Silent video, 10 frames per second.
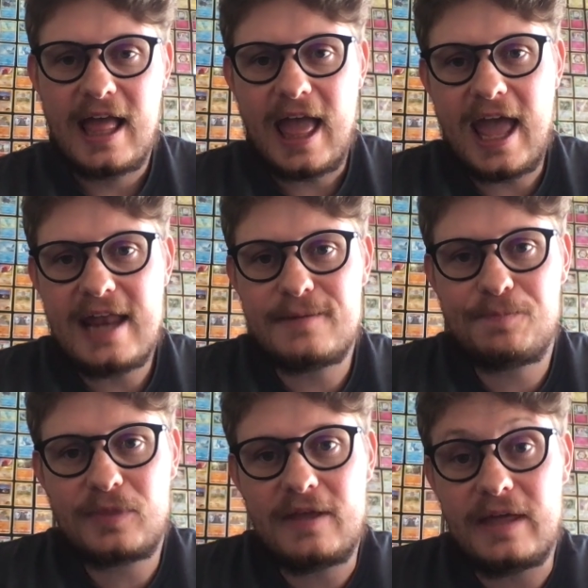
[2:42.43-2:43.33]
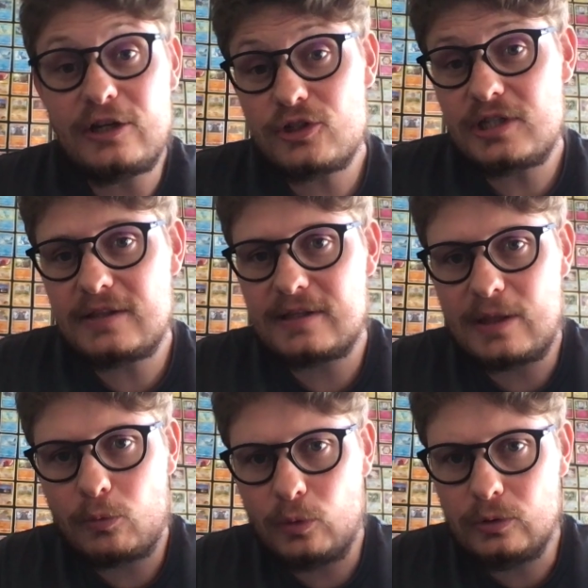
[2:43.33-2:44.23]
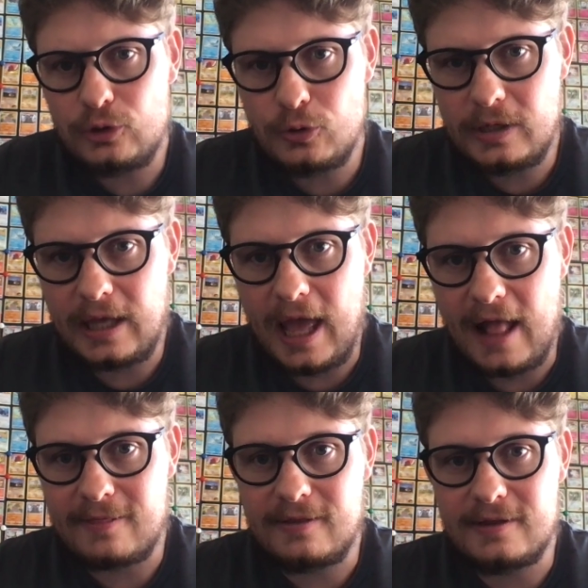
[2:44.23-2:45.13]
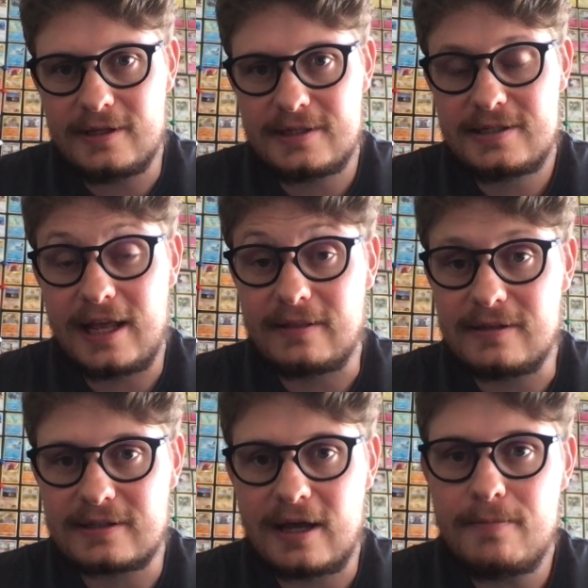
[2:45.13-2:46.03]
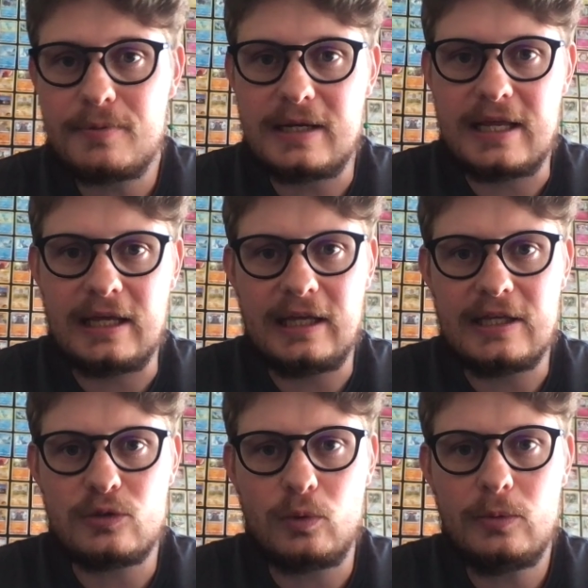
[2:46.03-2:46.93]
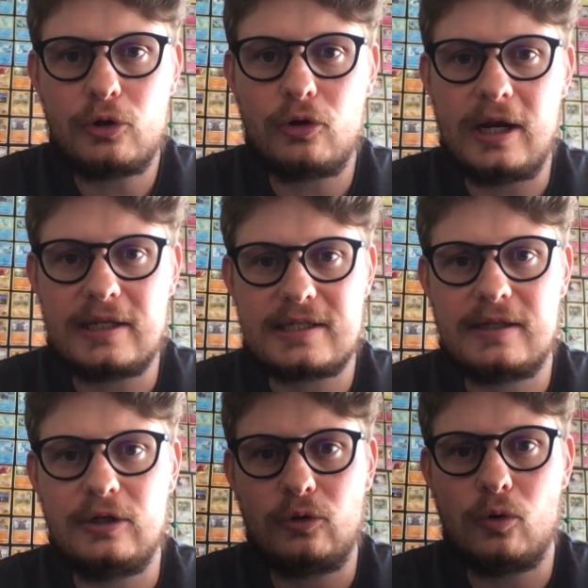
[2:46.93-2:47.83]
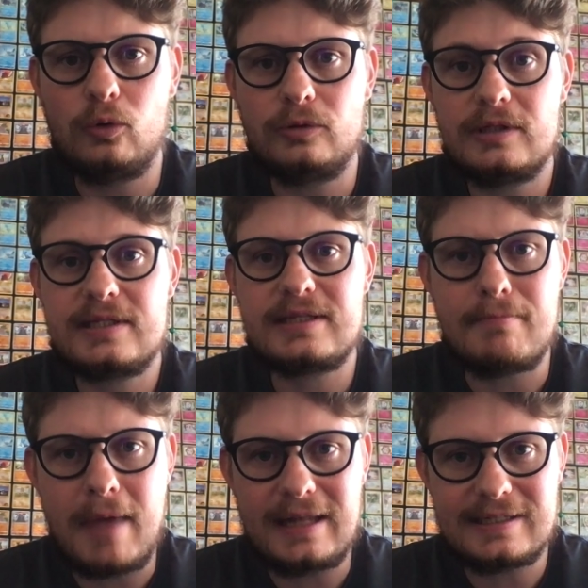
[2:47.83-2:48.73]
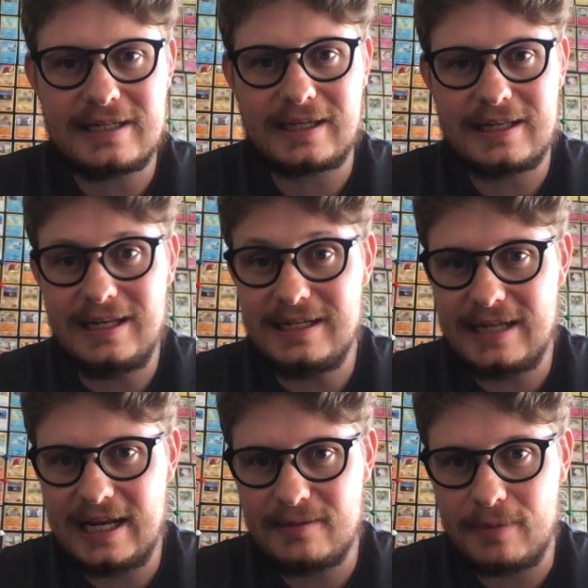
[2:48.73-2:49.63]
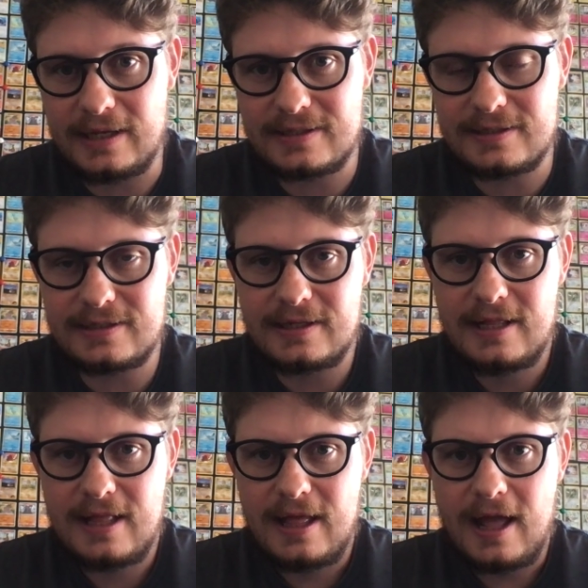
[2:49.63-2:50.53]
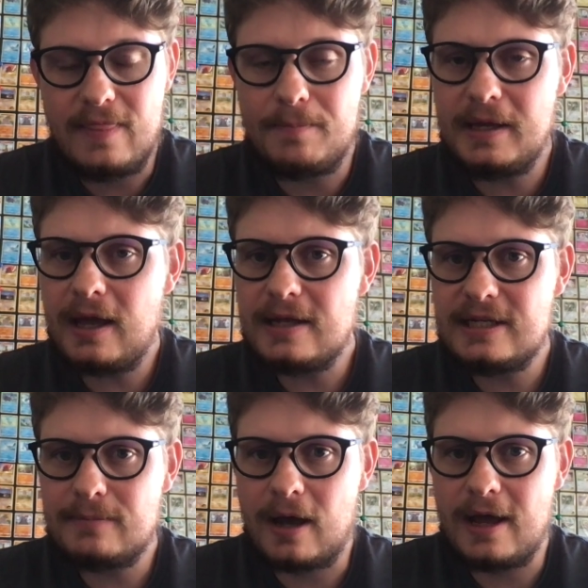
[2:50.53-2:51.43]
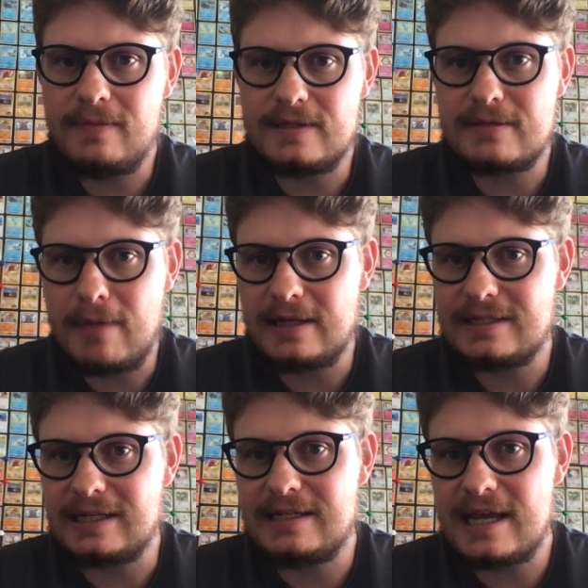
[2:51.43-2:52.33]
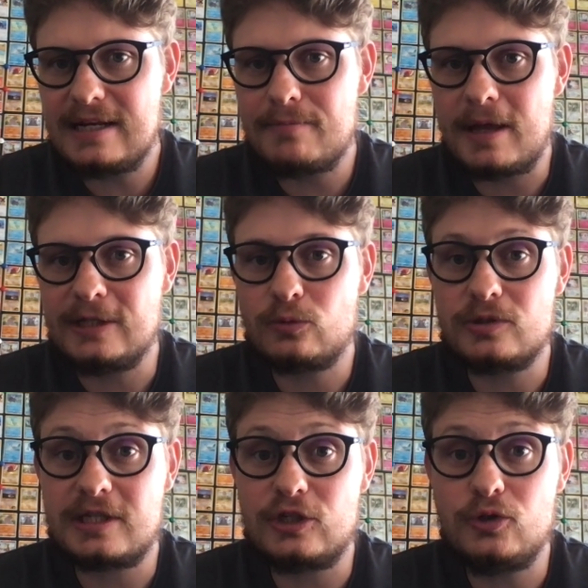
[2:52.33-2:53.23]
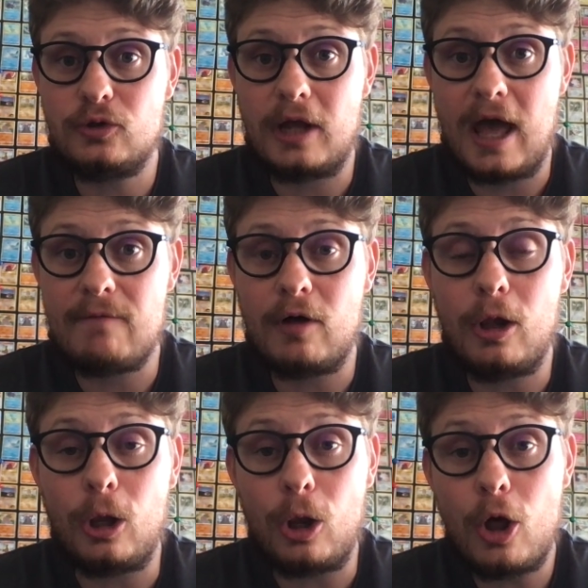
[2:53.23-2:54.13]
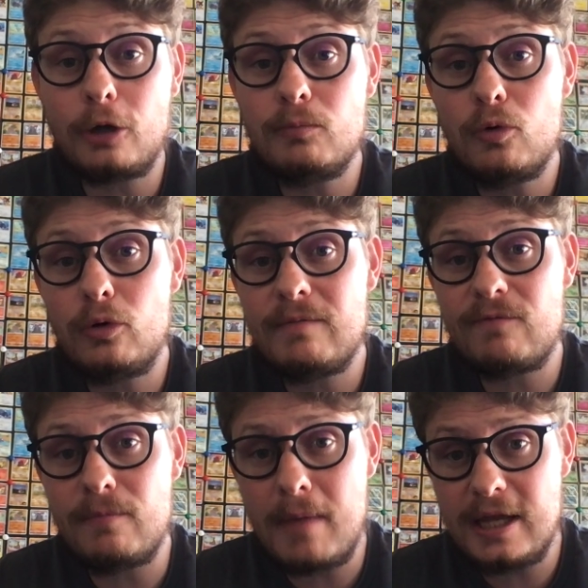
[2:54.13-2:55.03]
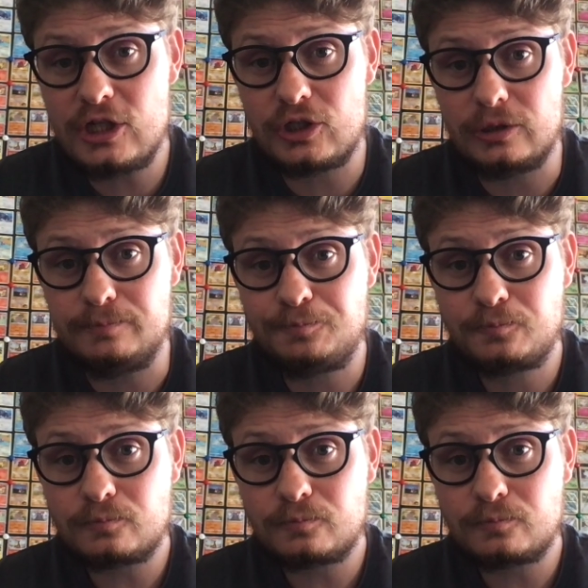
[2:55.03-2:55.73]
And the interesting thing that we were doing at this at this company is we were creating something called semantic databases. And the big idea behind the semantic database was that you could have a lot more information